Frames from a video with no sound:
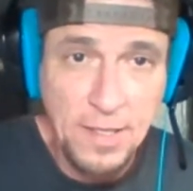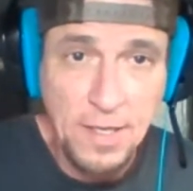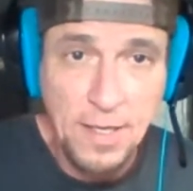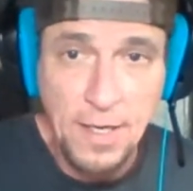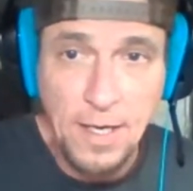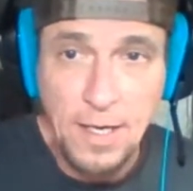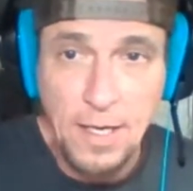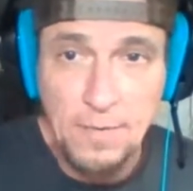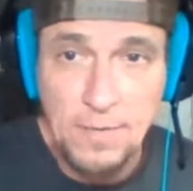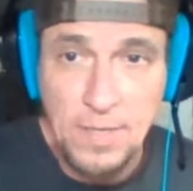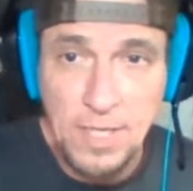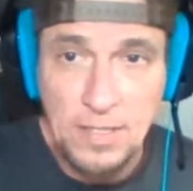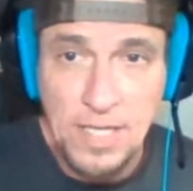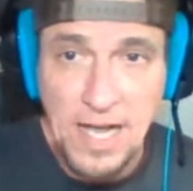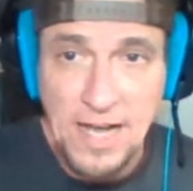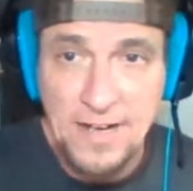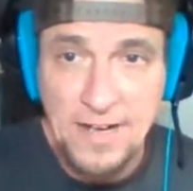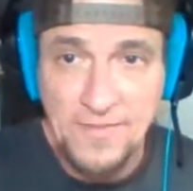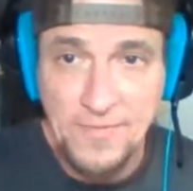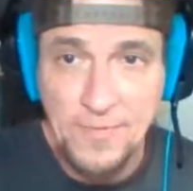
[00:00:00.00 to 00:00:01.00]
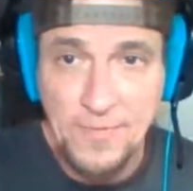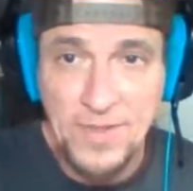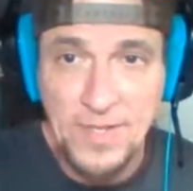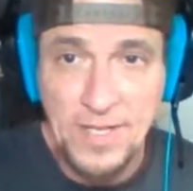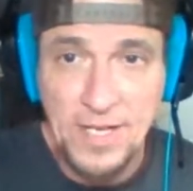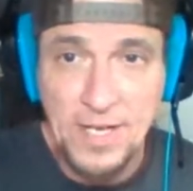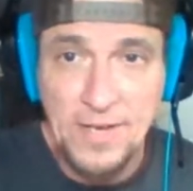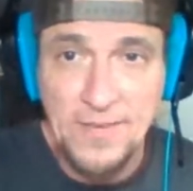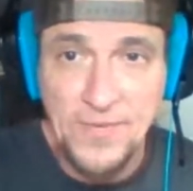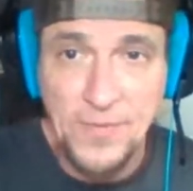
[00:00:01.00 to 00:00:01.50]
a lot of
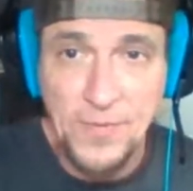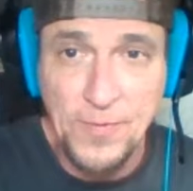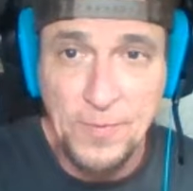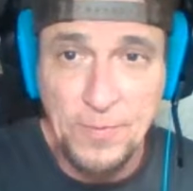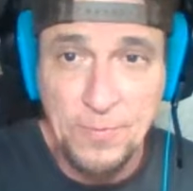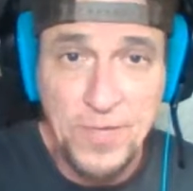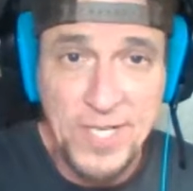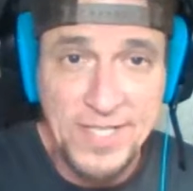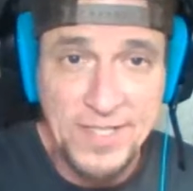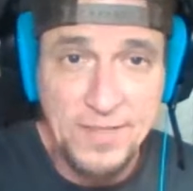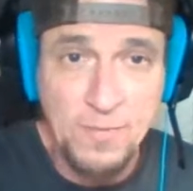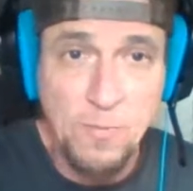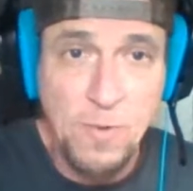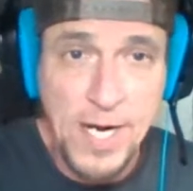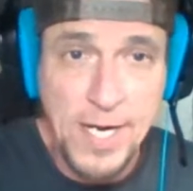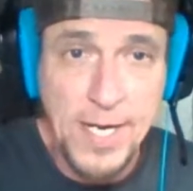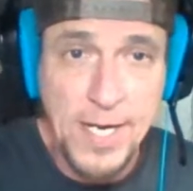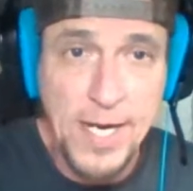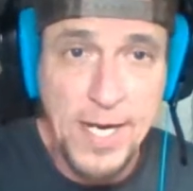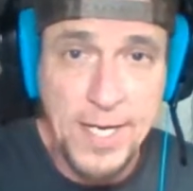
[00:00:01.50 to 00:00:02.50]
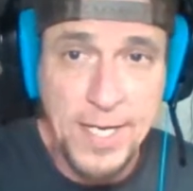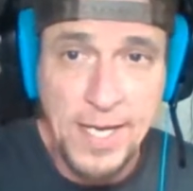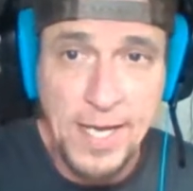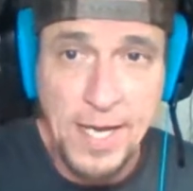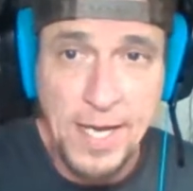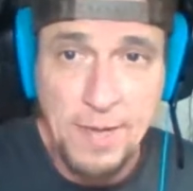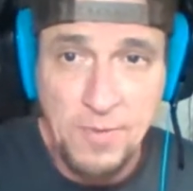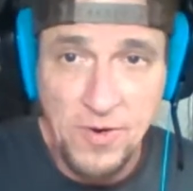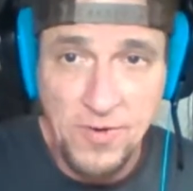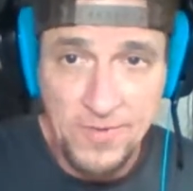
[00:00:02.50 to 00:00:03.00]
reason why I
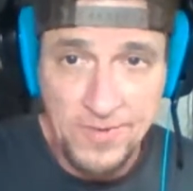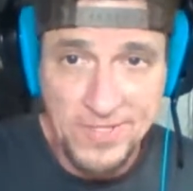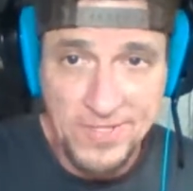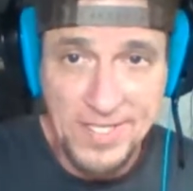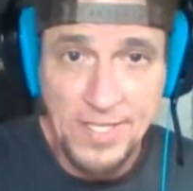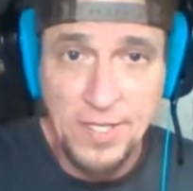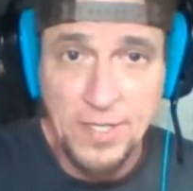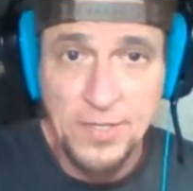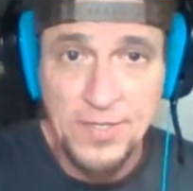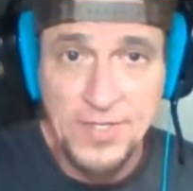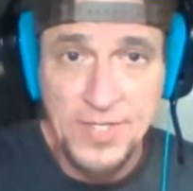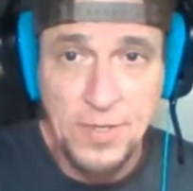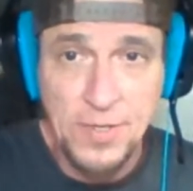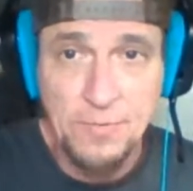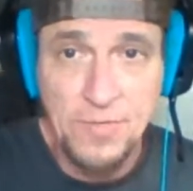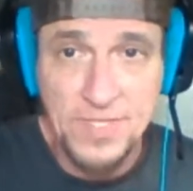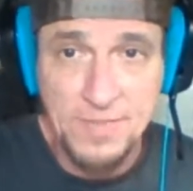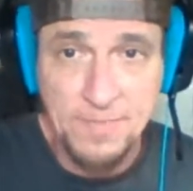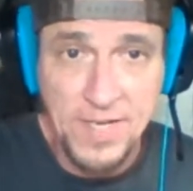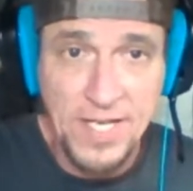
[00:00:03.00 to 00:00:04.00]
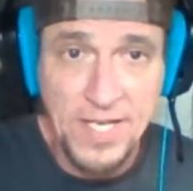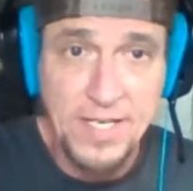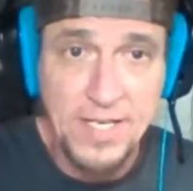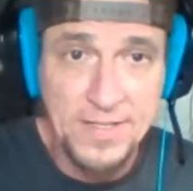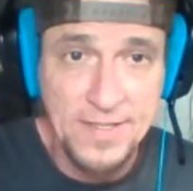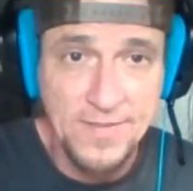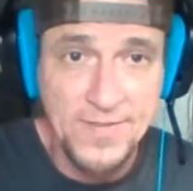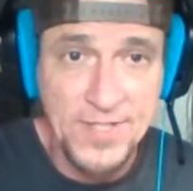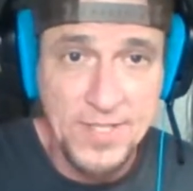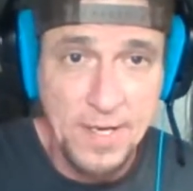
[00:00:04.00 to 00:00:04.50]
came over to YouTube was because
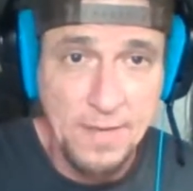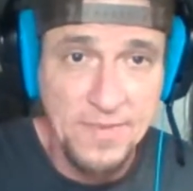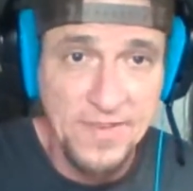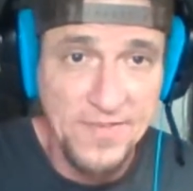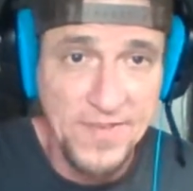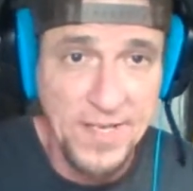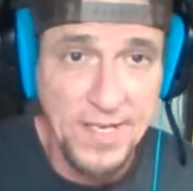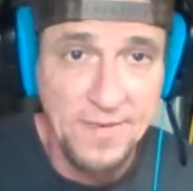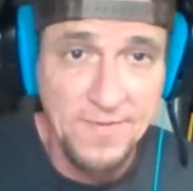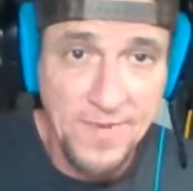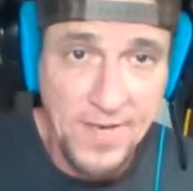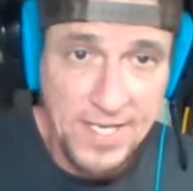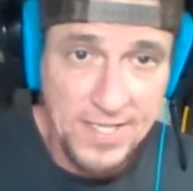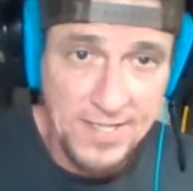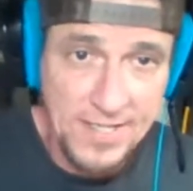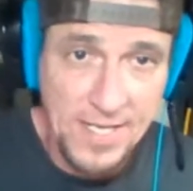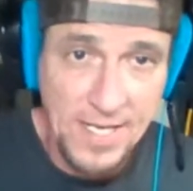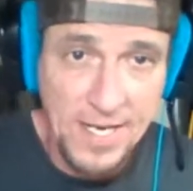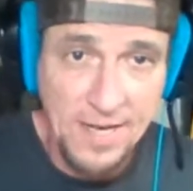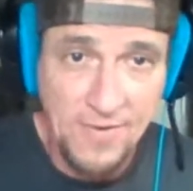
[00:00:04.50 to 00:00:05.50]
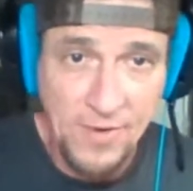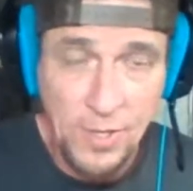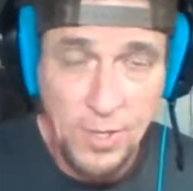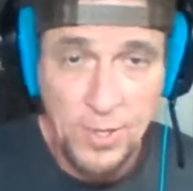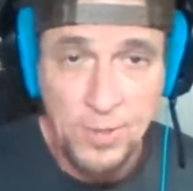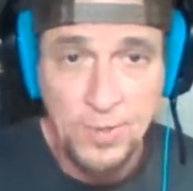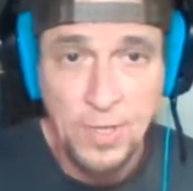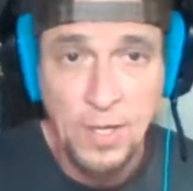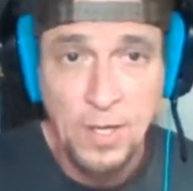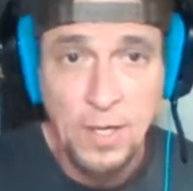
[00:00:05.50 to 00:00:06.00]
of some of the advice that I've
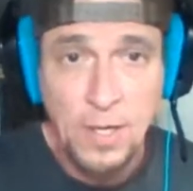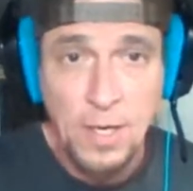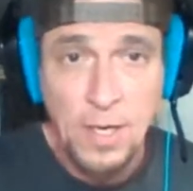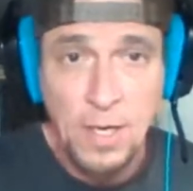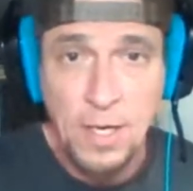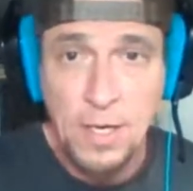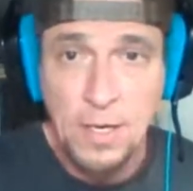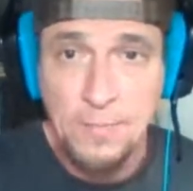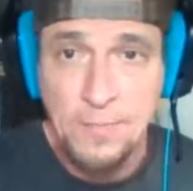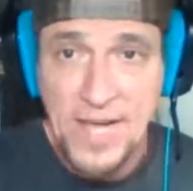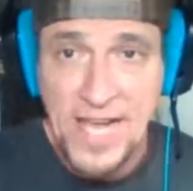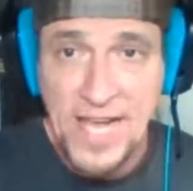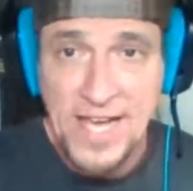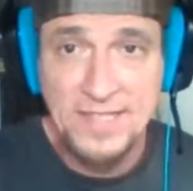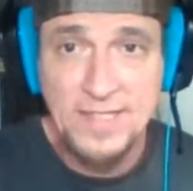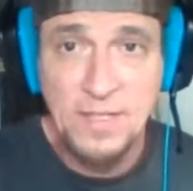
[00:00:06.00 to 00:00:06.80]
heard passed